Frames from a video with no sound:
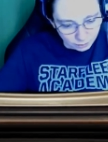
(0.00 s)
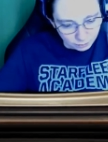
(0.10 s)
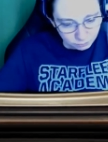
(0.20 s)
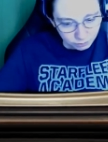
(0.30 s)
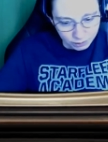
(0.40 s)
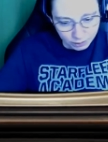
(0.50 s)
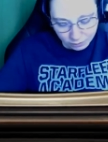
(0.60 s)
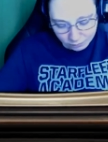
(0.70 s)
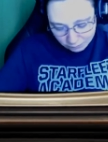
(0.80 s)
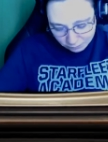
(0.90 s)
Lorena
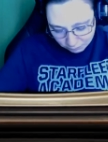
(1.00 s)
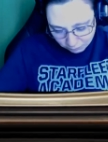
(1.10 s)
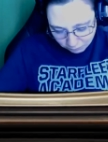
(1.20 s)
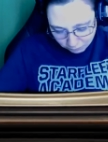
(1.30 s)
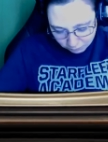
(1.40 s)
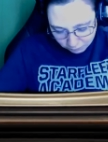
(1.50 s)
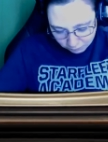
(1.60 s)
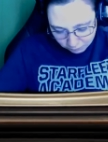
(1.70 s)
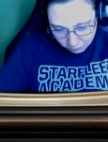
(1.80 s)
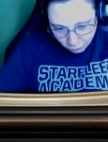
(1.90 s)

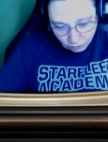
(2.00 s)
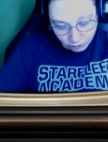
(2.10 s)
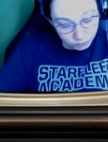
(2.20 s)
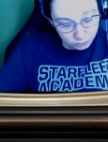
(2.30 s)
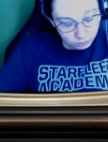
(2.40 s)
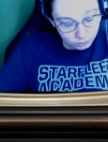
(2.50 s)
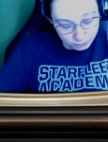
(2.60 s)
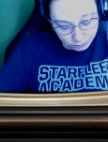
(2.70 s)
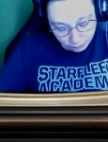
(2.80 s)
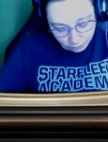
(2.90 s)
when it was really
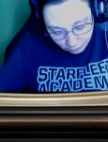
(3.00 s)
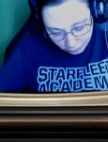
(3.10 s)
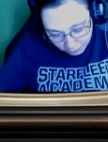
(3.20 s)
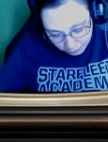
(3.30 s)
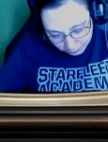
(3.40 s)
Chiari,